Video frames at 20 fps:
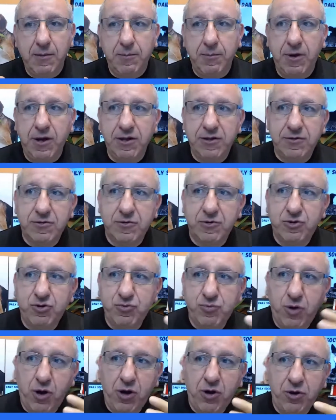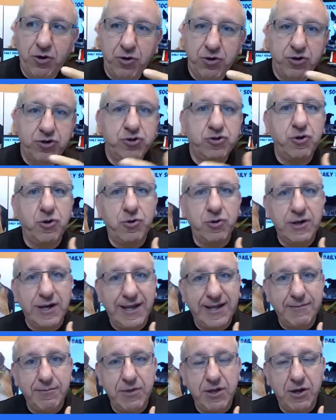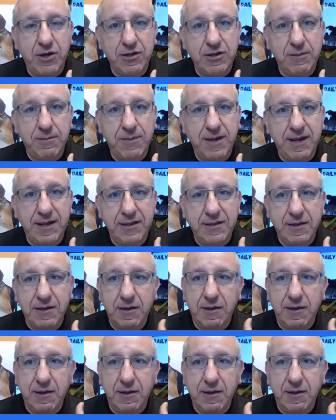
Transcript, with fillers: but tomorrow you don't let me on the bed.